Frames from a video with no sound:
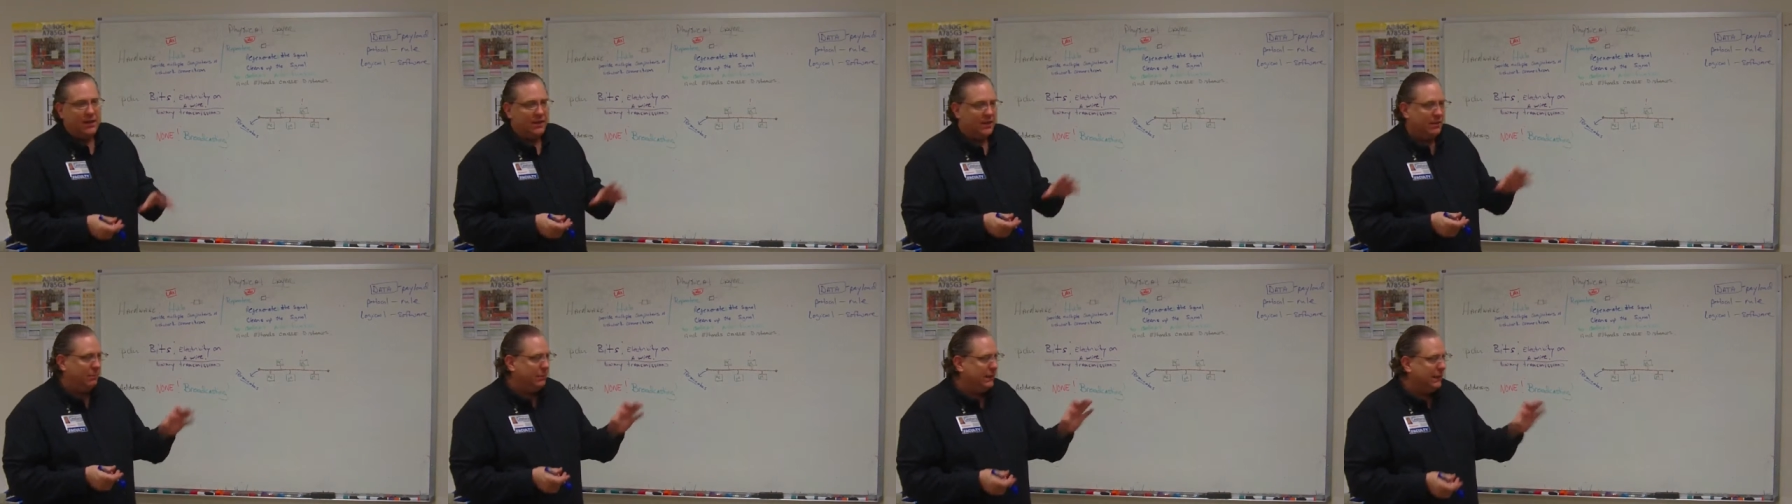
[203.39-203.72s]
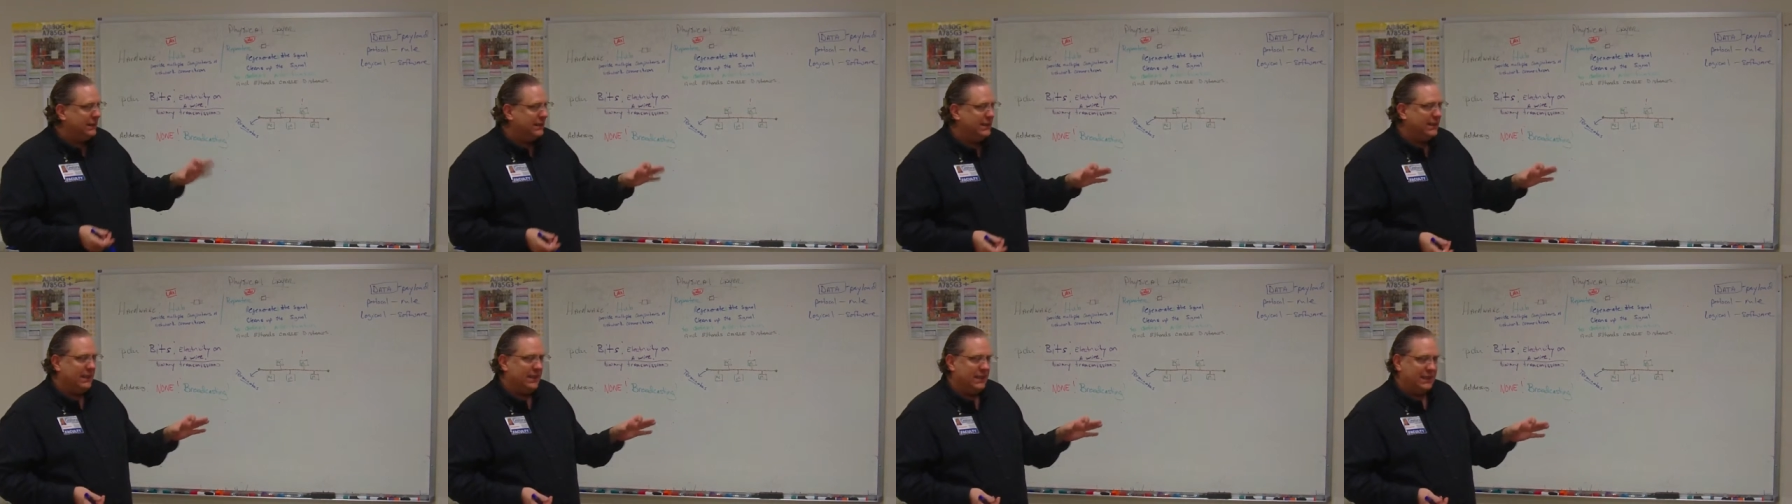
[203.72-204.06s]
The
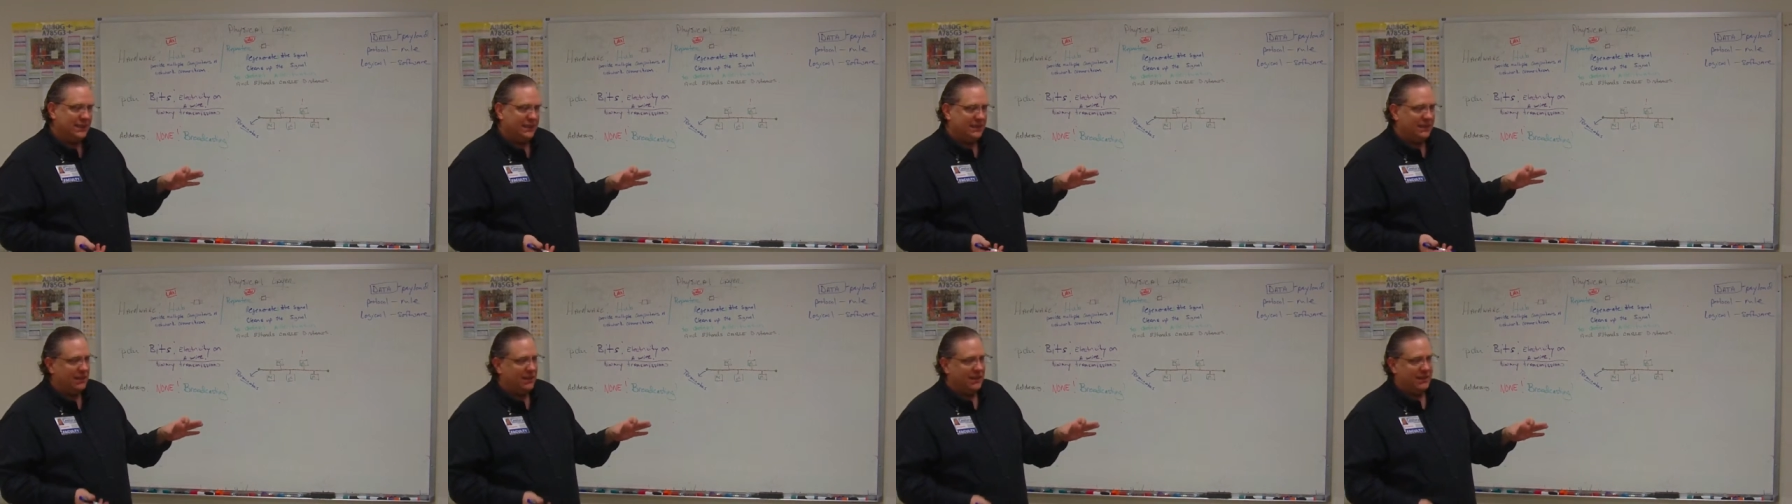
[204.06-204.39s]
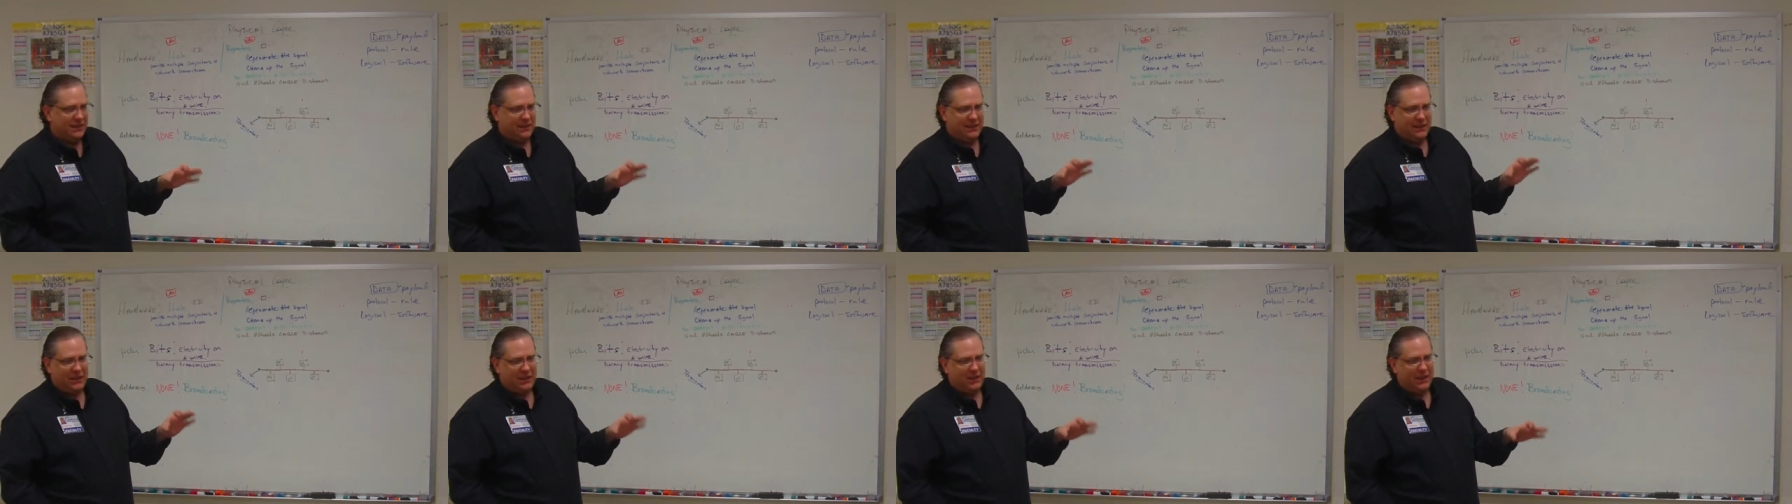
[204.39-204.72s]
PCI slot
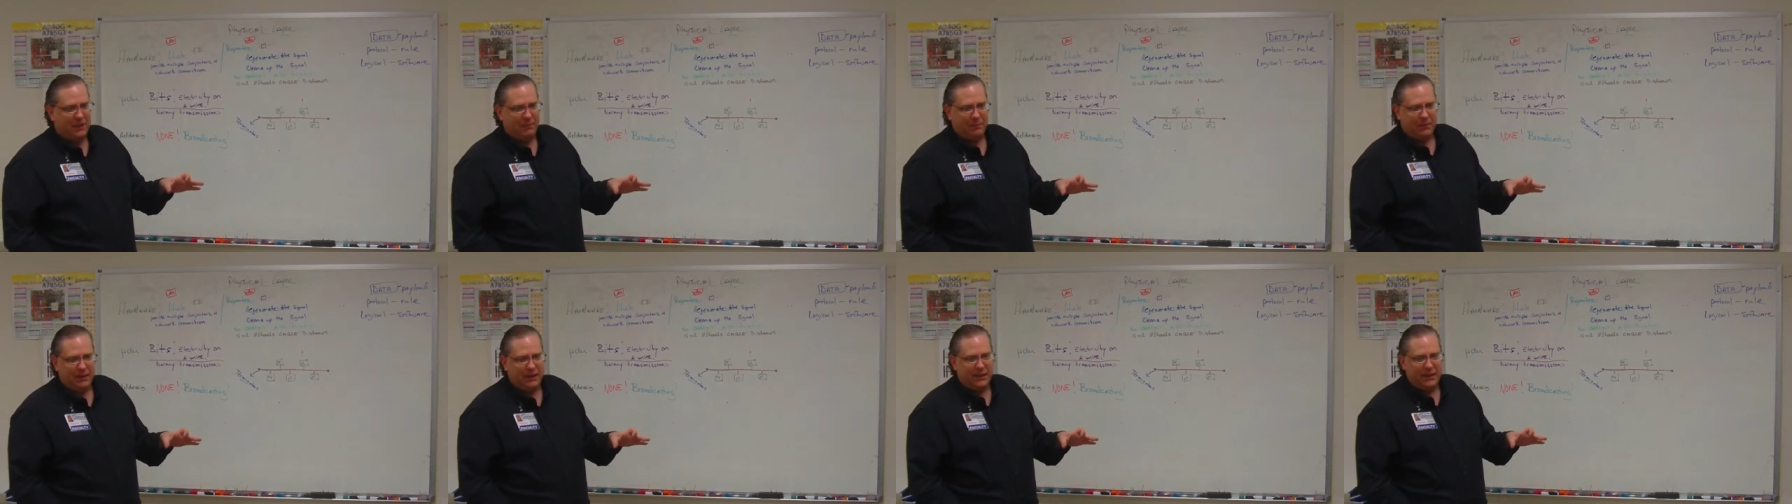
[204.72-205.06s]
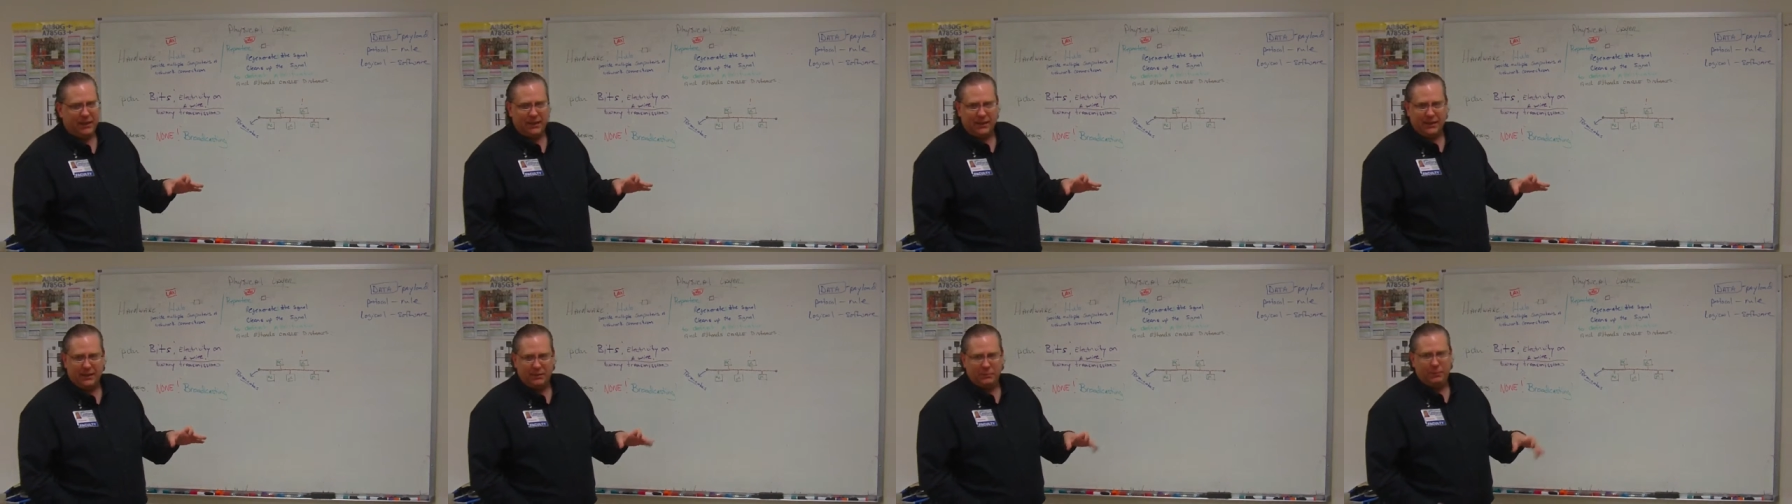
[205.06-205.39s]
is the shape that
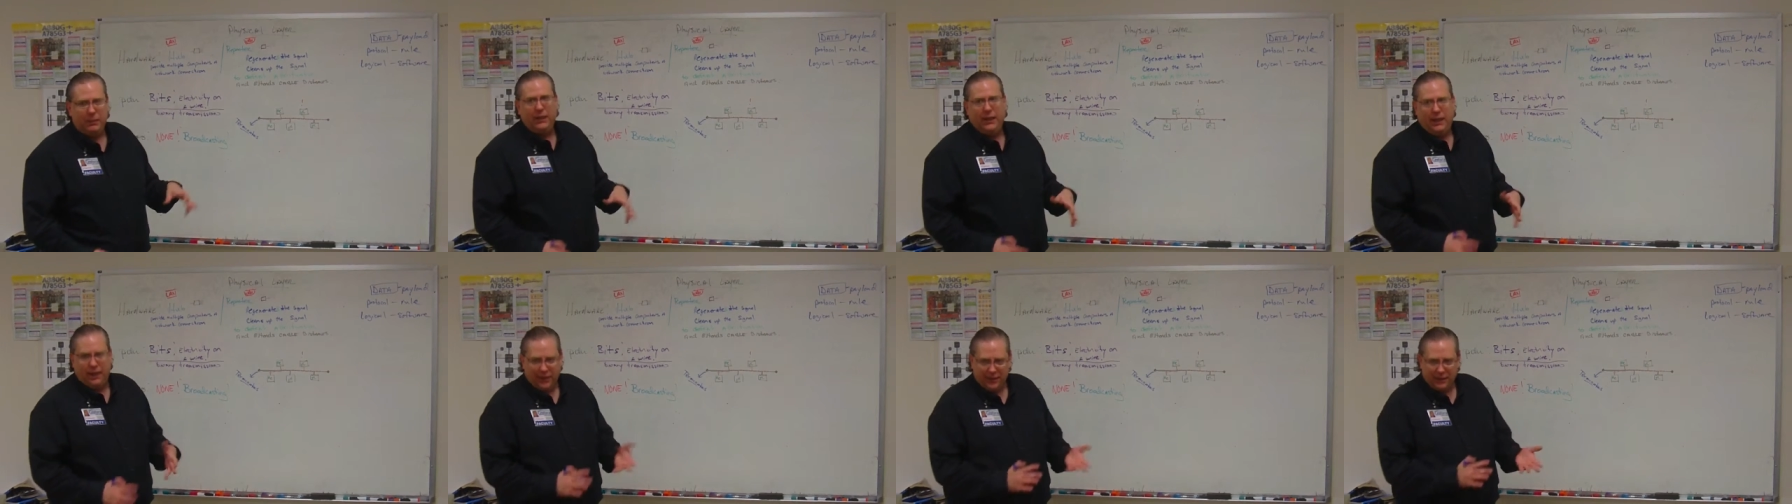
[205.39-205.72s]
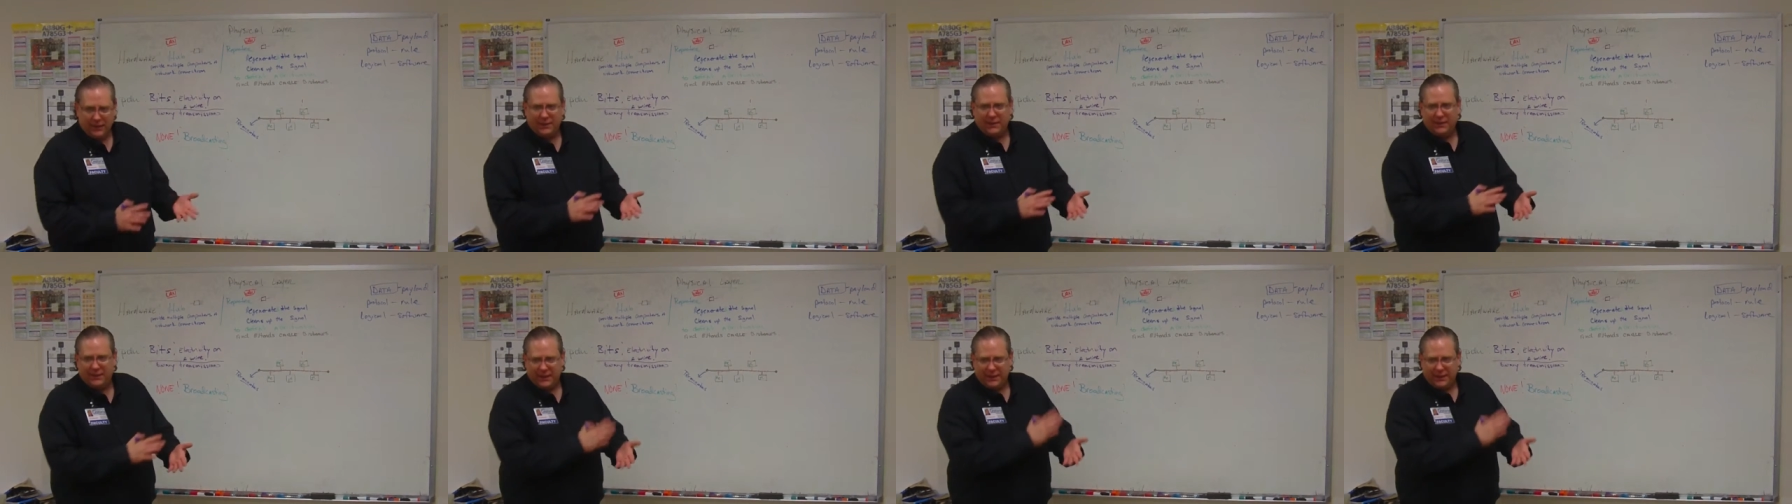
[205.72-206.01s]
it is because